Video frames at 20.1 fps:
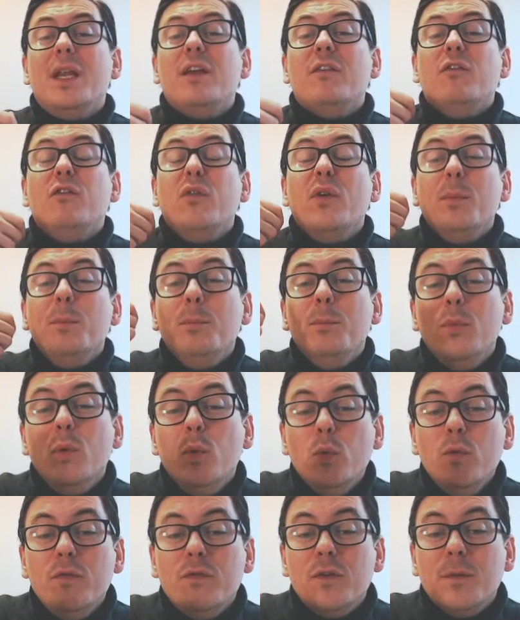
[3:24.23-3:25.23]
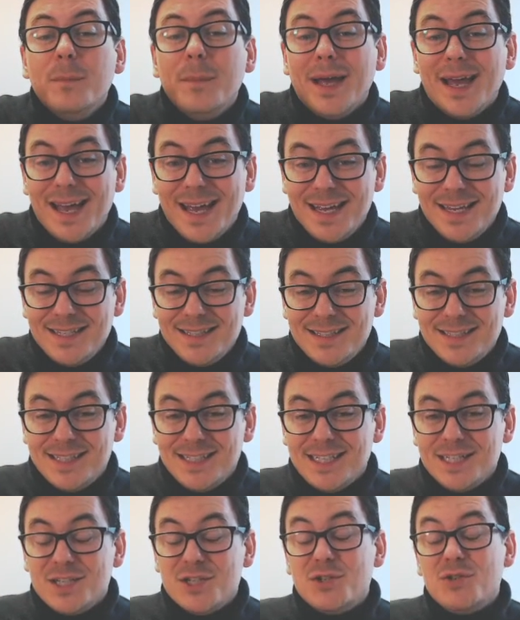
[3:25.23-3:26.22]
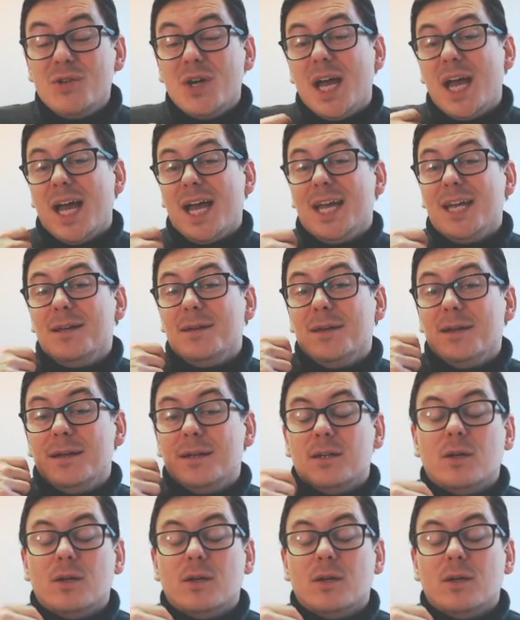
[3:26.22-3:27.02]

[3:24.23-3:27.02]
if we move from AC to A,